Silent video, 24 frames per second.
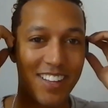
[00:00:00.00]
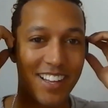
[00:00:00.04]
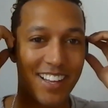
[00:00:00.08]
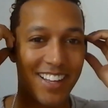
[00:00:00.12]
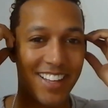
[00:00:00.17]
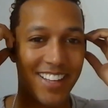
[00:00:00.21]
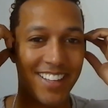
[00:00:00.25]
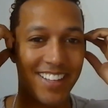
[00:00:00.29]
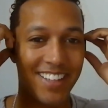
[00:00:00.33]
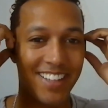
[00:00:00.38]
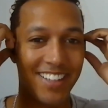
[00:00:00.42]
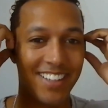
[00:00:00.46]

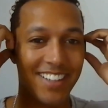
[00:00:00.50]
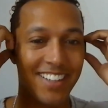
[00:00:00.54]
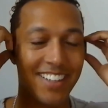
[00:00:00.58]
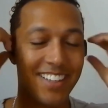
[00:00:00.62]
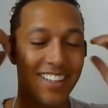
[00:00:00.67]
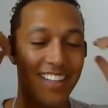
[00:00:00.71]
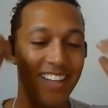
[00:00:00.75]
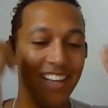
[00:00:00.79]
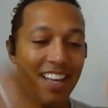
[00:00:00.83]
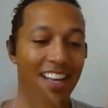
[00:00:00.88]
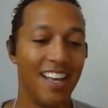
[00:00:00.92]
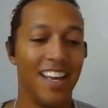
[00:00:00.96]

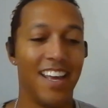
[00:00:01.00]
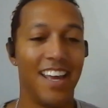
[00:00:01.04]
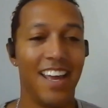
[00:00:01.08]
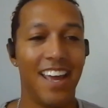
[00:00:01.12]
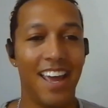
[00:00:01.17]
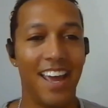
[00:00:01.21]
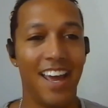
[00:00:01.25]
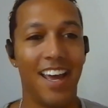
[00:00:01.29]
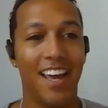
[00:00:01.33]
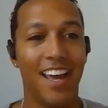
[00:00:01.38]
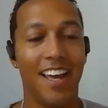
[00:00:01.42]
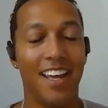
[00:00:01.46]
and
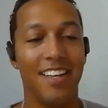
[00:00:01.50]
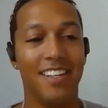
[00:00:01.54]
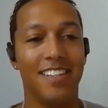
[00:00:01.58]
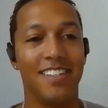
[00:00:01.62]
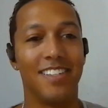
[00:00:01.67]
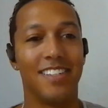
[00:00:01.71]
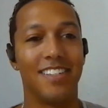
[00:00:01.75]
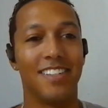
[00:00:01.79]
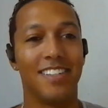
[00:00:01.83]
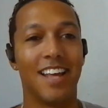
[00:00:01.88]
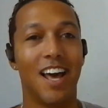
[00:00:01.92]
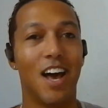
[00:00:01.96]

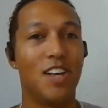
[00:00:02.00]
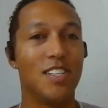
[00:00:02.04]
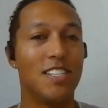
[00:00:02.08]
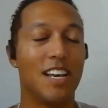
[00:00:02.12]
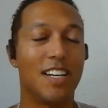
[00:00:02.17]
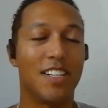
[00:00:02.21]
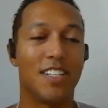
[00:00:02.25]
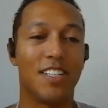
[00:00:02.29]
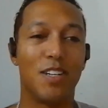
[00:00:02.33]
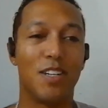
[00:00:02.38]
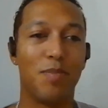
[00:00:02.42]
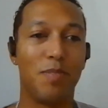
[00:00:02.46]
that was
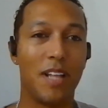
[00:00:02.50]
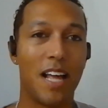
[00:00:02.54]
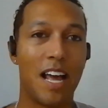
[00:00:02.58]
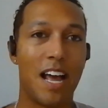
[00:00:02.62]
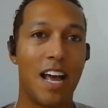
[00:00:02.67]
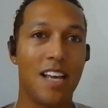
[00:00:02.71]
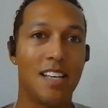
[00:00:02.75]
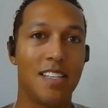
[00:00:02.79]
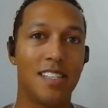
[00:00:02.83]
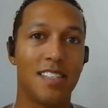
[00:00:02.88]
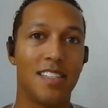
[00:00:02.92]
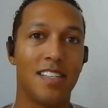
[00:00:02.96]
actually a
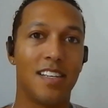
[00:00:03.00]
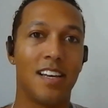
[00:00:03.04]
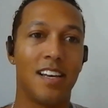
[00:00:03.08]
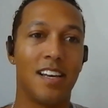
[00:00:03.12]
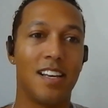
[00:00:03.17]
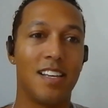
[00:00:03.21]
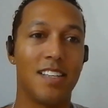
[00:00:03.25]
blast.